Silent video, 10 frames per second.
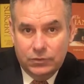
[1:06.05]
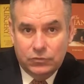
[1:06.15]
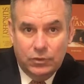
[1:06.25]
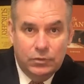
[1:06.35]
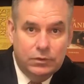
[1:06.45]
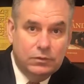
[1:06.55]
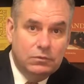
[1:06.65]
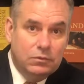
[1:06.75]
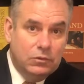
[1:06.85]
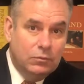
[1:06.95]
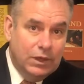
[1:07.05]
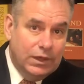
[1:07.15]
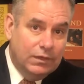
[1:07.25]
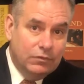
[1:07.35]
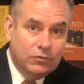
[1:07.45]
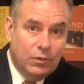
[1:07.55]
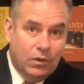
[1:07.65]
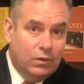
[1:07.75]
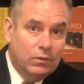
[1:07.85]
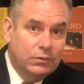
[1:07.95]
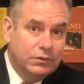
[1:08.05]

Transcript: so that you may have a small hole